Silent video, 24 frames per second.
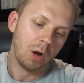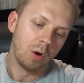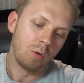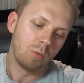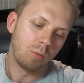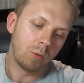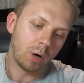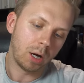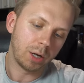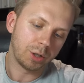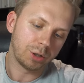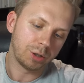
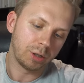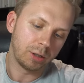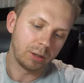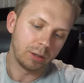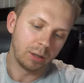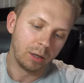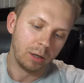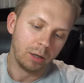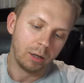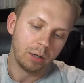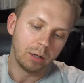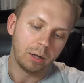
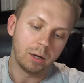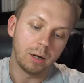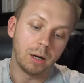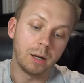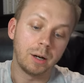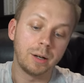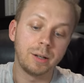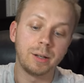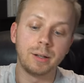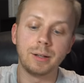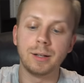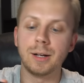Russian
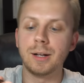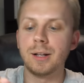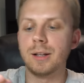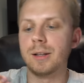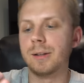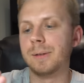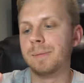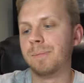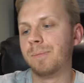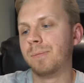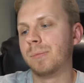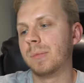
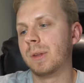Cardinal